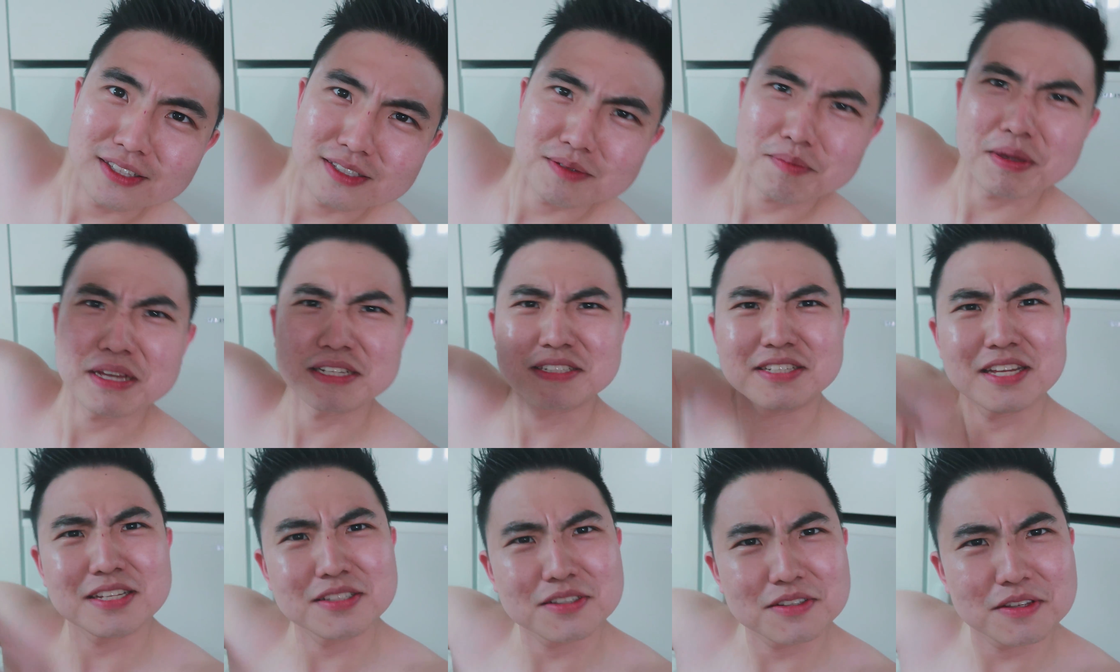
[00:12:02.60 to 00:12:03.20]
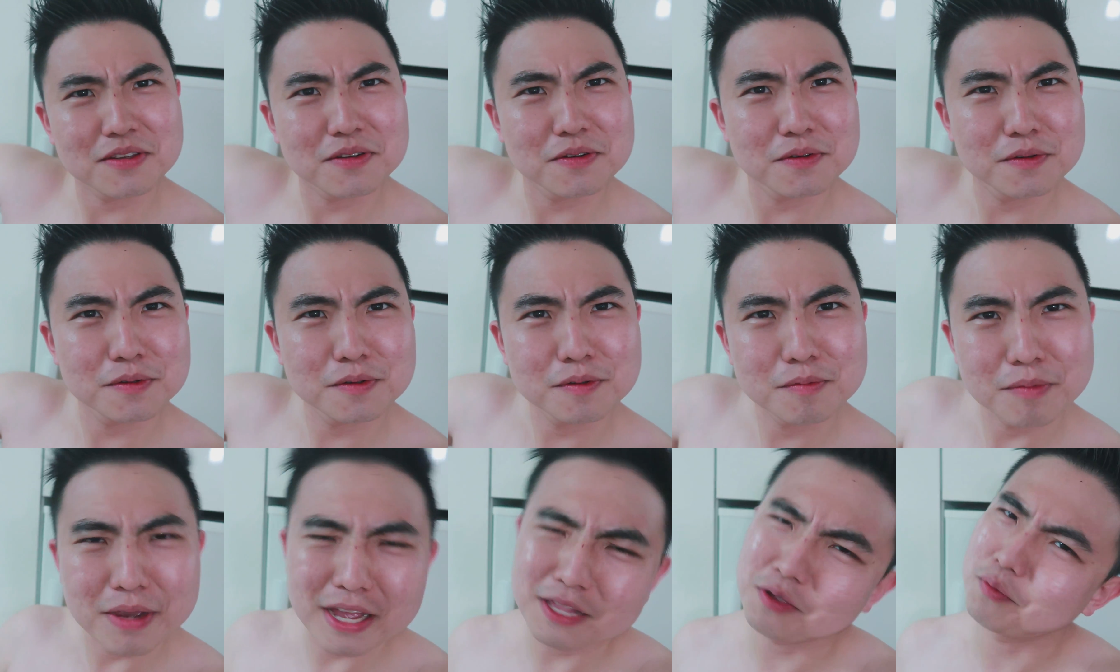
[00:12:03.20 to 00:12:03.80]
Does it make sense to you?
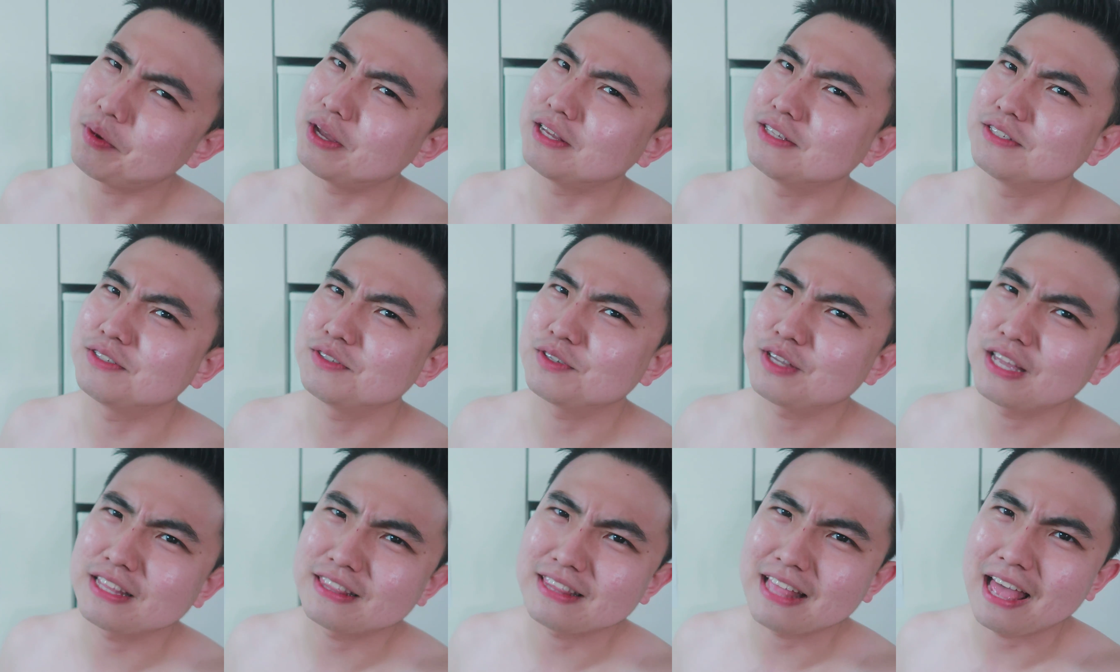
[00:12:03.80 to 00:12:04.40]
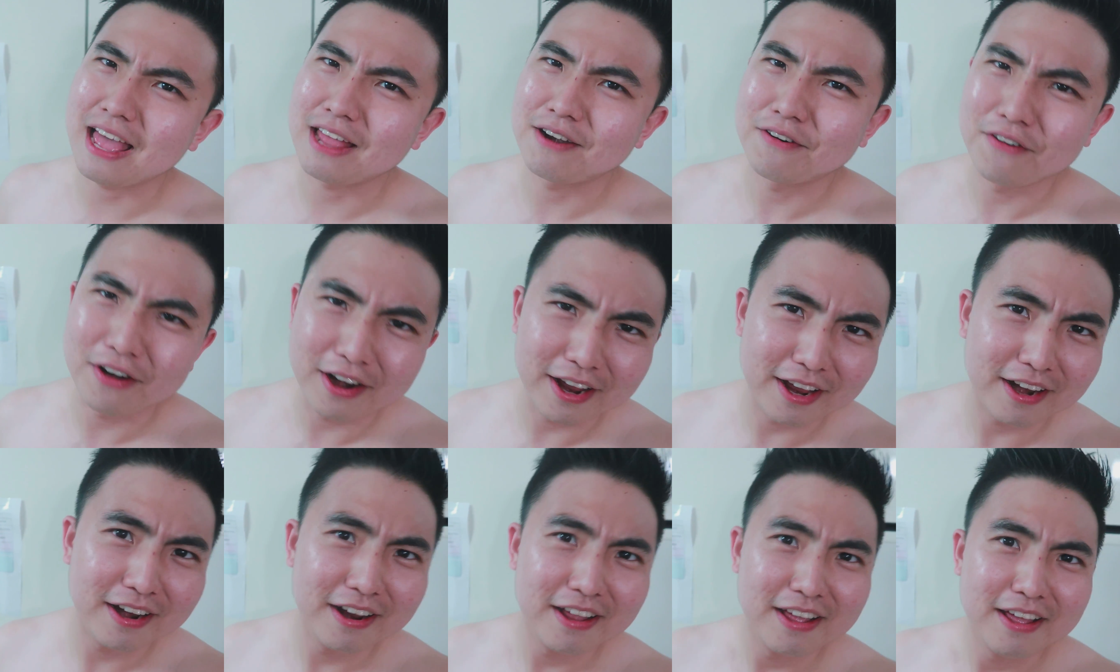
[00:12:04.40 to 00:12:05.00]
But anyways, you get that,
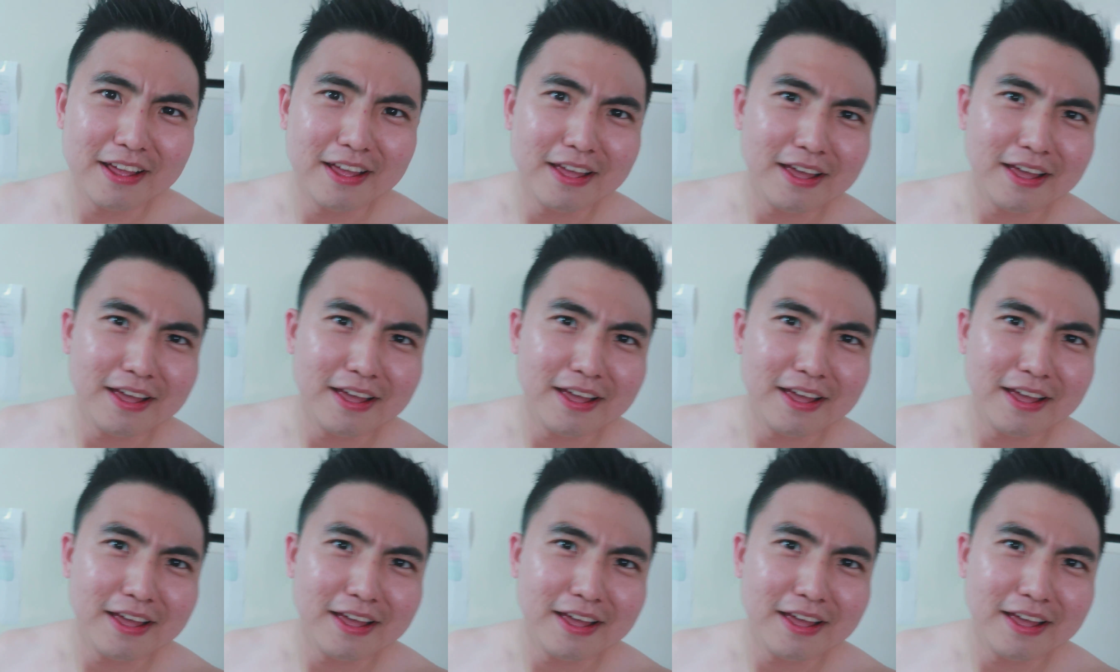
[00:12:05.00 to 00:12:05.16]
right?